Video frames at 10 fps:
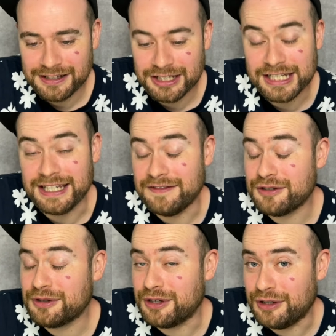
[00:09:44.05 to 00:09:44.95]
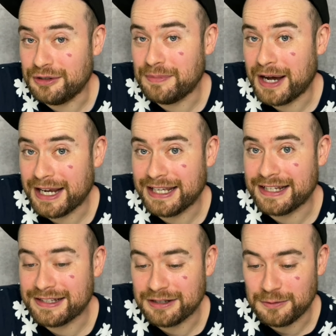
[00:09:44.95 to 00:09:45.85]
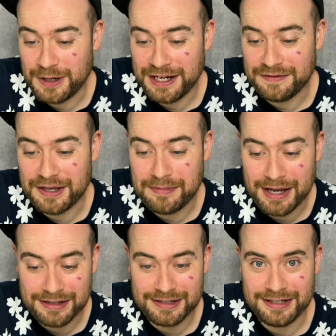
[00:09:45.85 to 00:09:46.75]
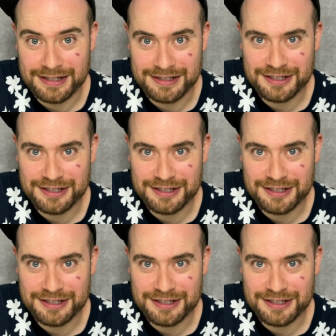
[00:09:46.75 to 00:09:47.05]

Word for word: She gives her the goodbye kiss and wave that Masa does.